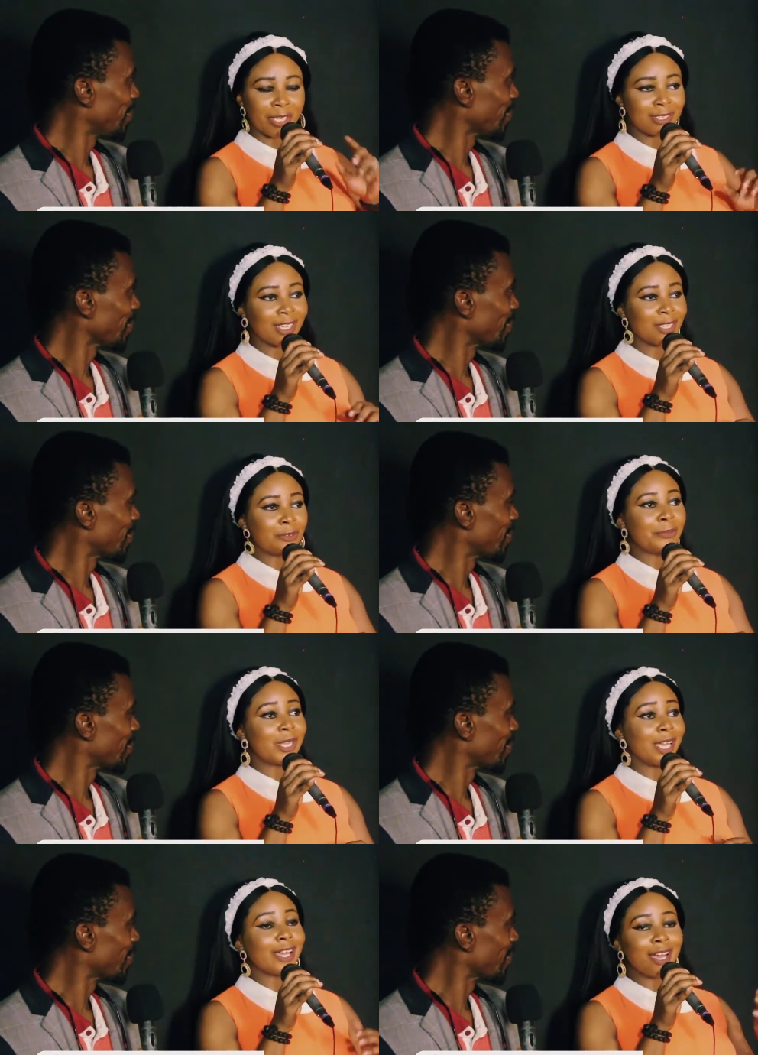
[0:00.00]
Speaker 1: first class, they'll be
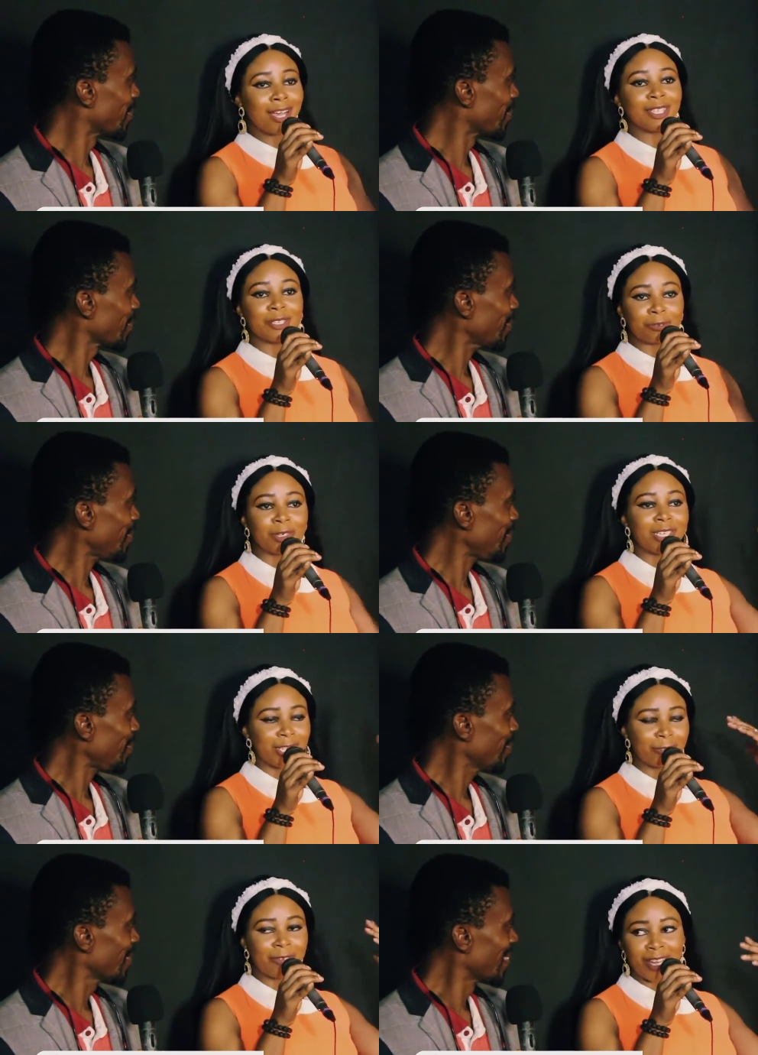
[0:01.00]
like, ah, this one
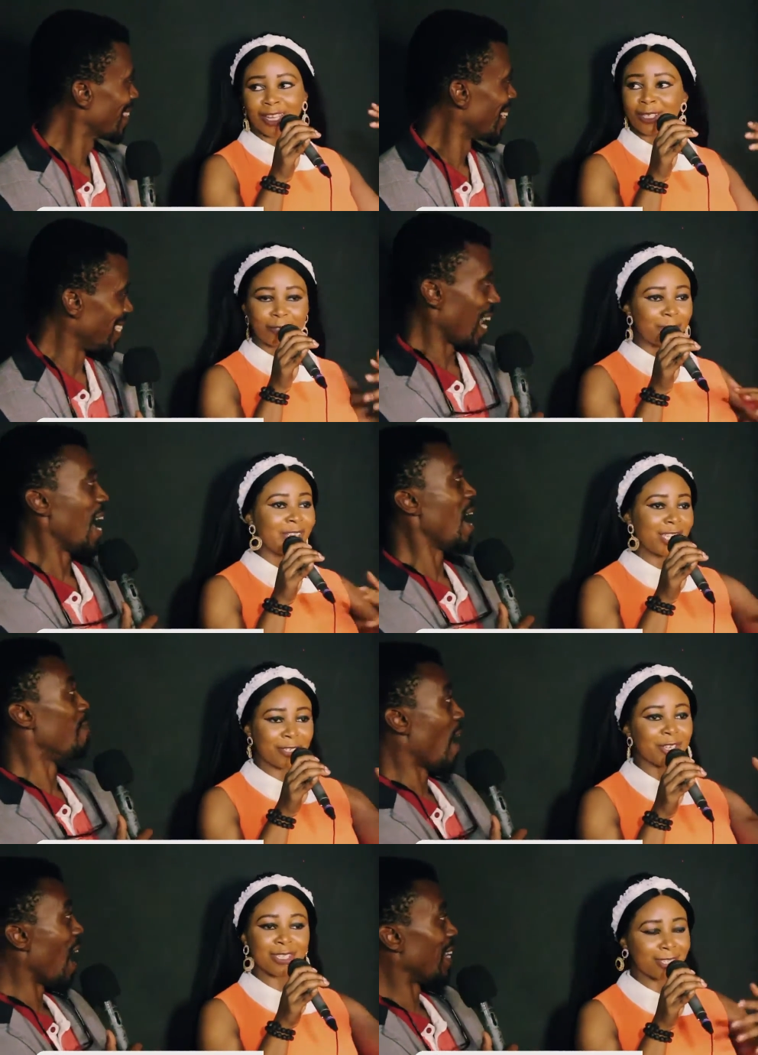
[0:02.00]
there's fire. So let's ah,
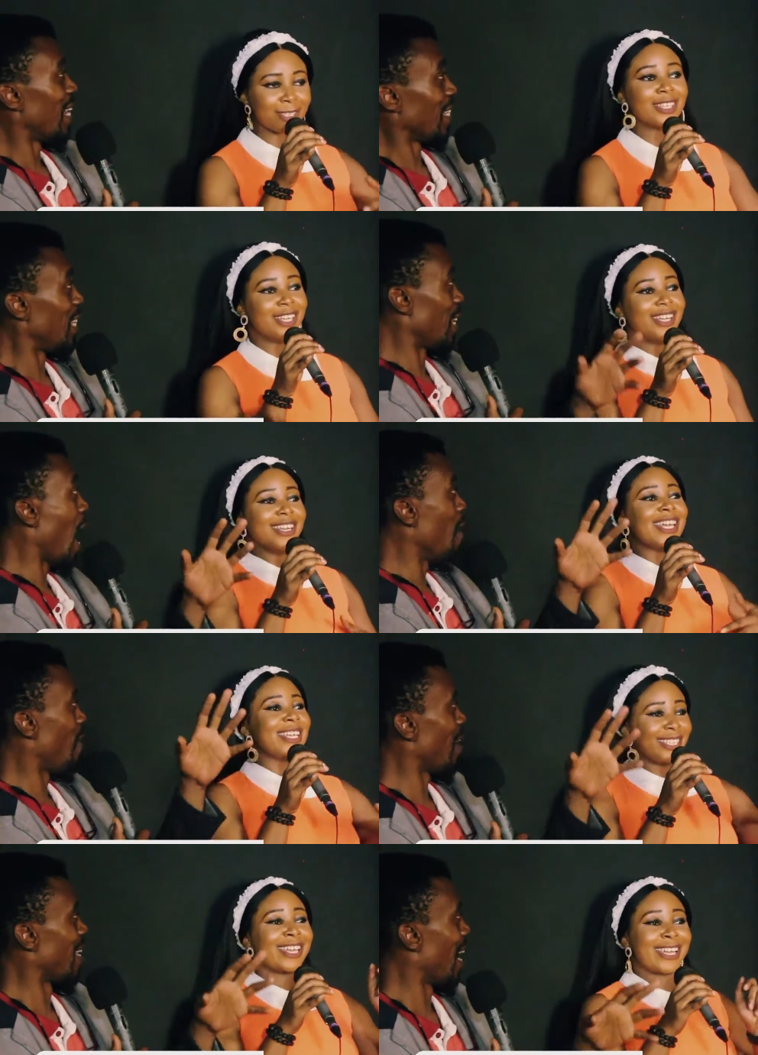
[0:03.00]
just like this is
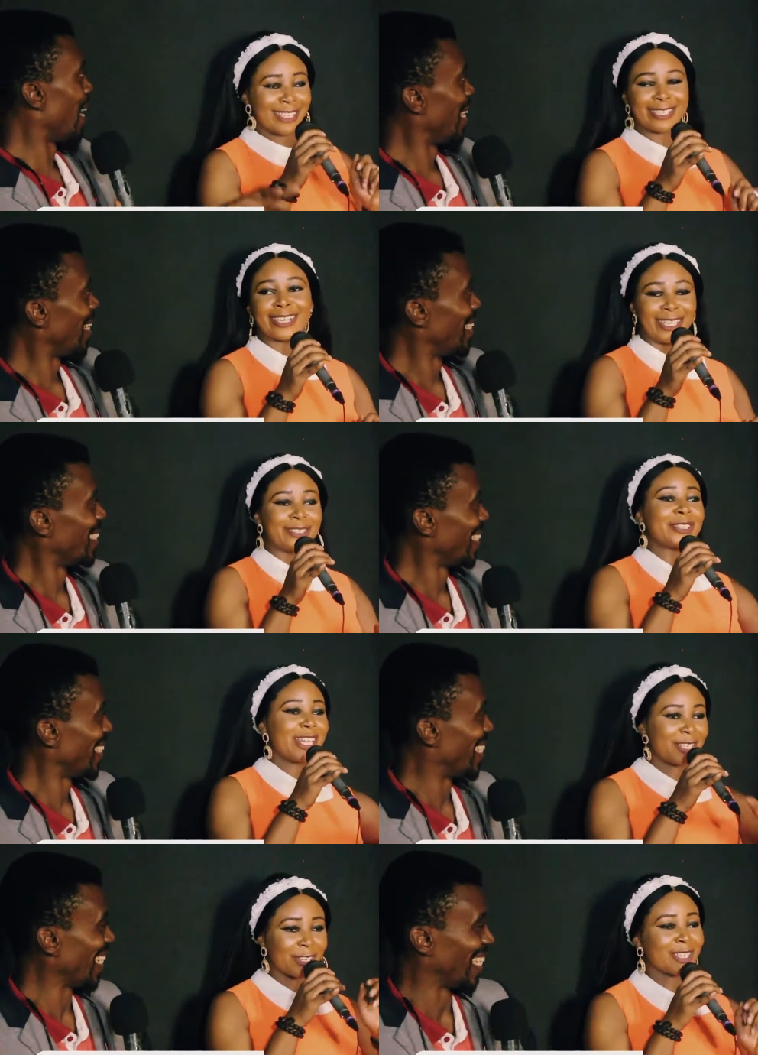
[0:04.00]
yes, so
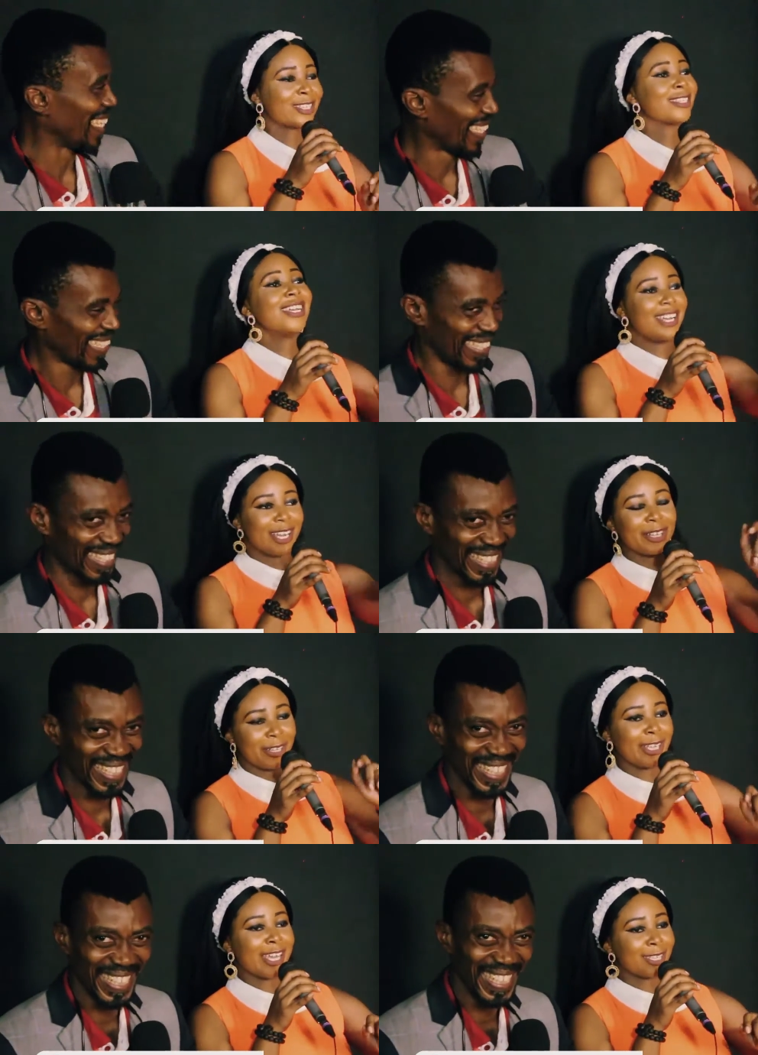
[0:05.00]
let's just
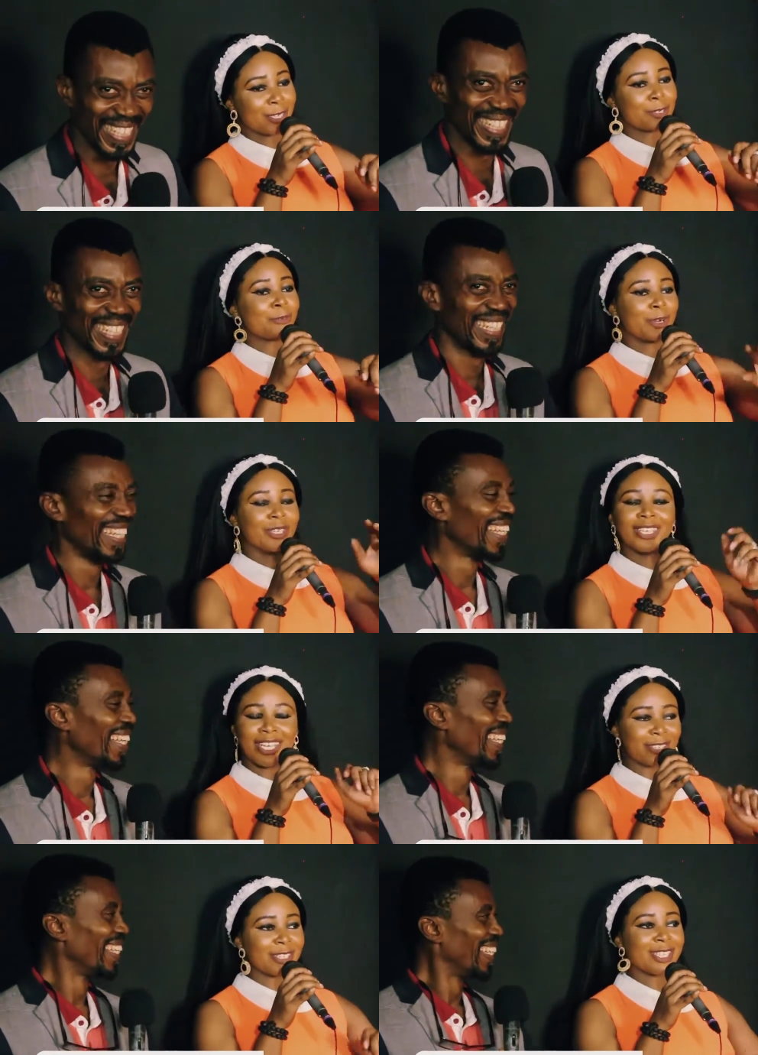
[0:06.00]
get this one. Let's
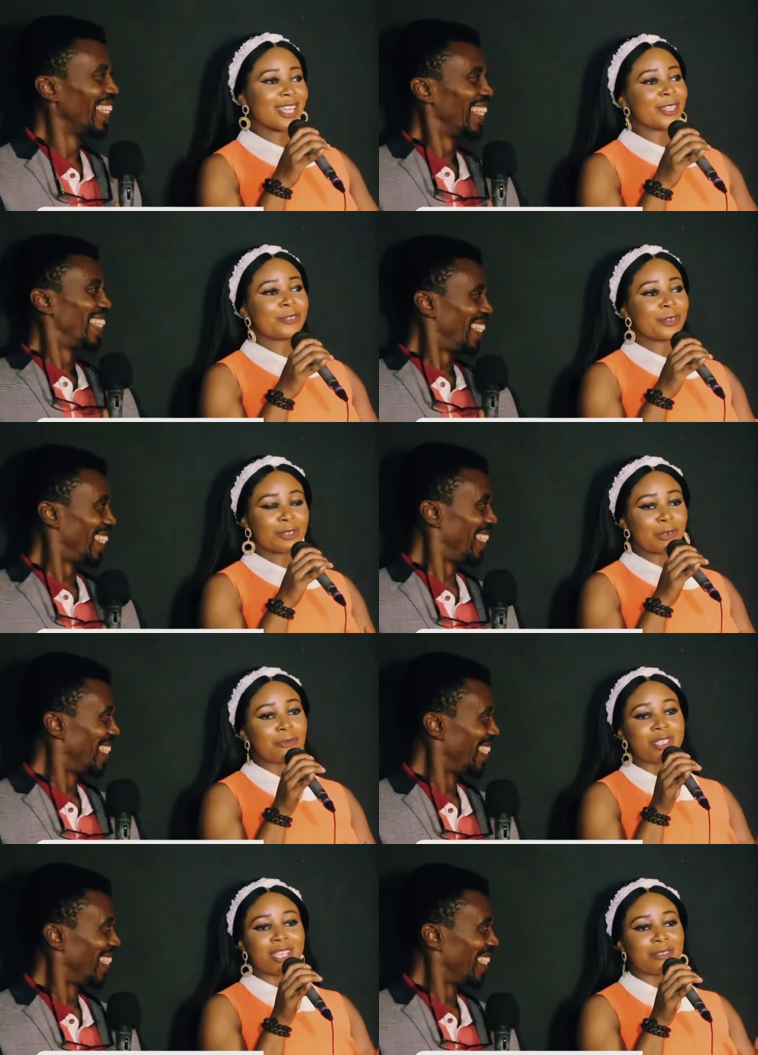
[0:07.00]
just get this one. So
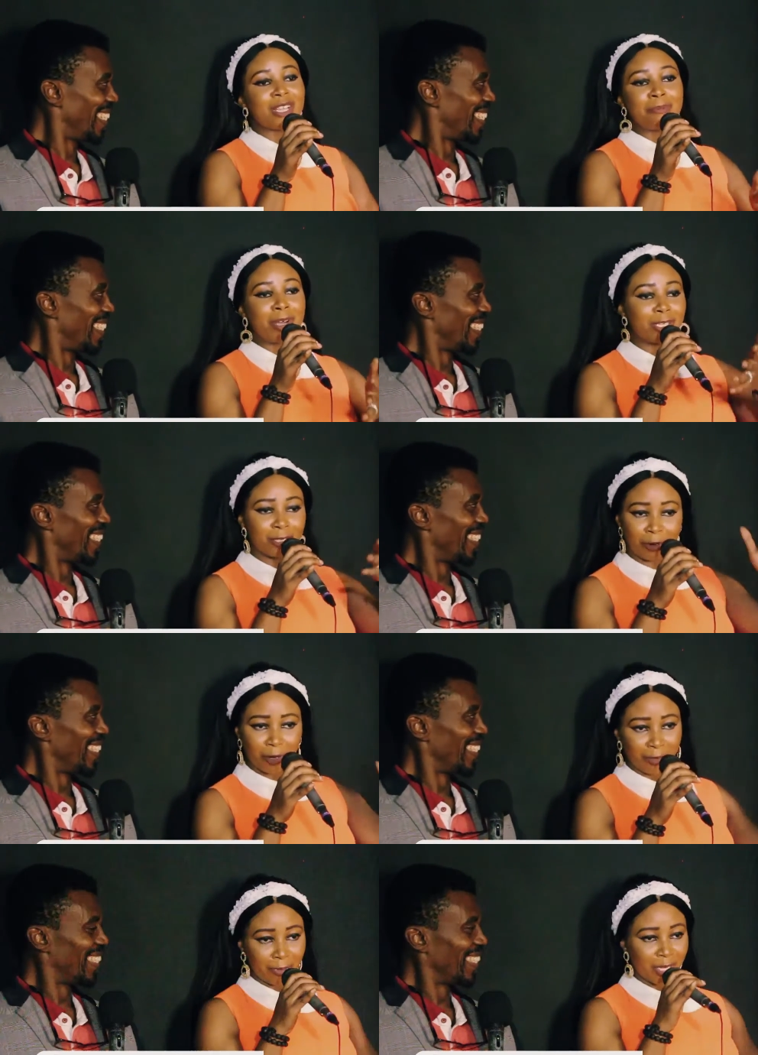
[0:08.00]
most times it's not about the
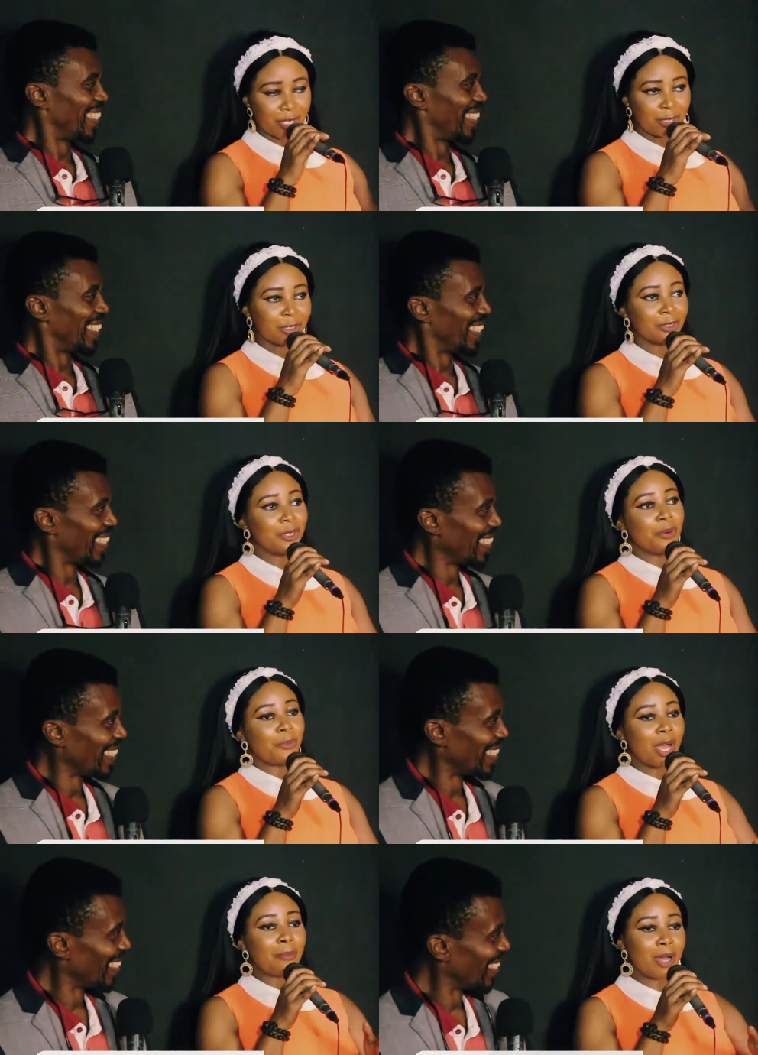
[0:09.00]
qualification. But